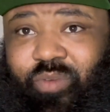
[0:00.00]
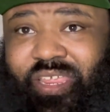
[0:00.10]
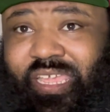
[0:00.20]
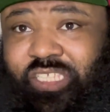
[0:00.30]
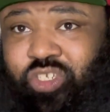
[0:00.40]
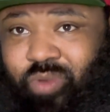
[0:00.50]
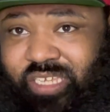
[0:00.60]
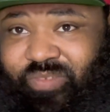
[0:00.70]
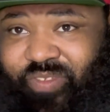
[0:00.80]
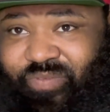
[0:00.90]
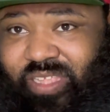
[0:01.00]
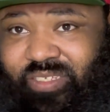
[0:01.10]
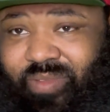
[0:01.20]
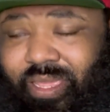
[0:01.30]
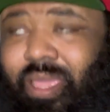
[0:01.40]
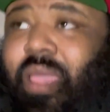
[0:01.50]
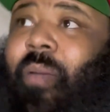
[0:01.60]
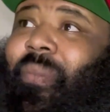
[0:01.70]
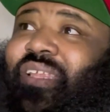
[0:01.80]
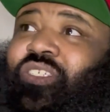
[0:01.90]
when he gets aggressive defensively,
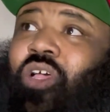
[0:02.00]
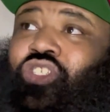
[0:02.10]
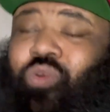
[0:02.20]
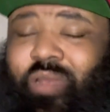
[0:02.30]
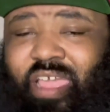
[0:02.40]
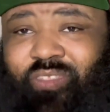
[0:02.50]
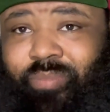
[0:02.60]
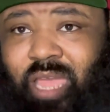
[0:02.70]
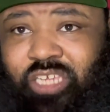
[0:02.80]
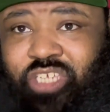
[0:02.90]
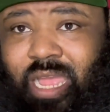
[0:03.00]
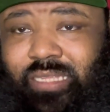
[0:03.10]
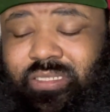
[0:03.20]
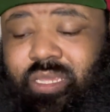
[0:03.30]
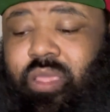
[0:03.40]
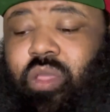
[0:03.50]
but he's also going to have to block shots.